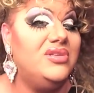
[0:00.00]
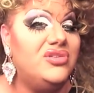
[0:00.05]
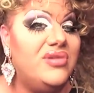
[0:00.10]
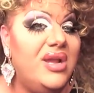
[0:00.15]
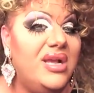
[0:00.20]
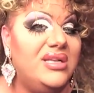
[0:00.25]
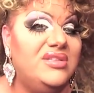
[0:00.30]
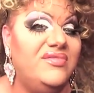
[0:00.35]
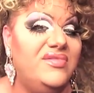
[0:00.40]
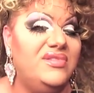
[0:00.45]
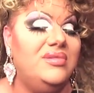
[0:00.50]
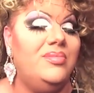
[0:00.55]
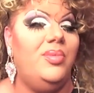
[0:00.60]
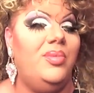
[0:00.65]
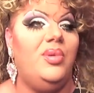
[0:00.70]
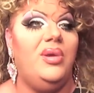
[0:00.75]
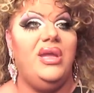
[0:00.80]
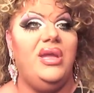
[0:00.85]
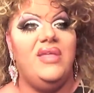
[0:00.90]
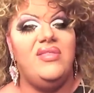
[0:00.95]
attractive as a
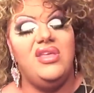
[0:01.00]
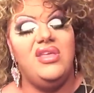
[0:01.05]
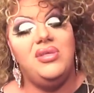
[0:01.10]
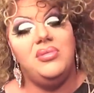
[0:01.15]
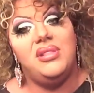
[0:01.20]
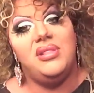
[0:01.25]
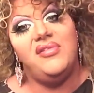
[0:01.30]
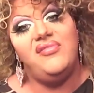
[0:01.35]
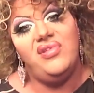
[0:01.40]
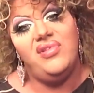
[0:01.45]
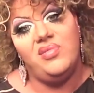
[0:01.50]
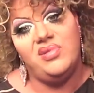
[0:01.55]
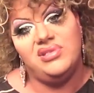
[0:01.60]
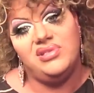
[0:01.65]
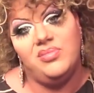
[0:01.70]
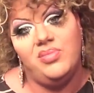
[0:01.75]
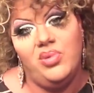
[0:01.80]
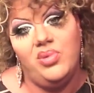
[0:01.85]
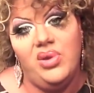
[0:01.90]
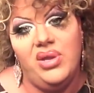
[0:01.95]
boy and that you love him as
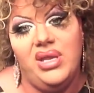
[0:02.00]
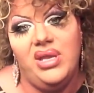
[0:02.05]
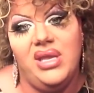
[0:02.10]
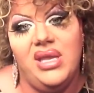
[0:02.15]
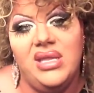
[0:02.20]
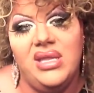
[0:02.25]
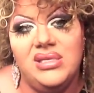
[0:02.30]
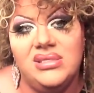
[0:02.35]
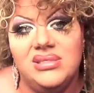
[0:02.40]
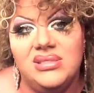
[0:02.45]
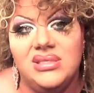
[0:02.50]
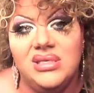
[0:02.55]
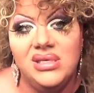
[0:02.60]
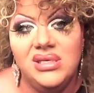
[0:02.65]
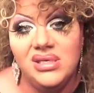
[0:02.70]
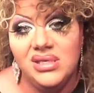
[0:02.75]
a boy, and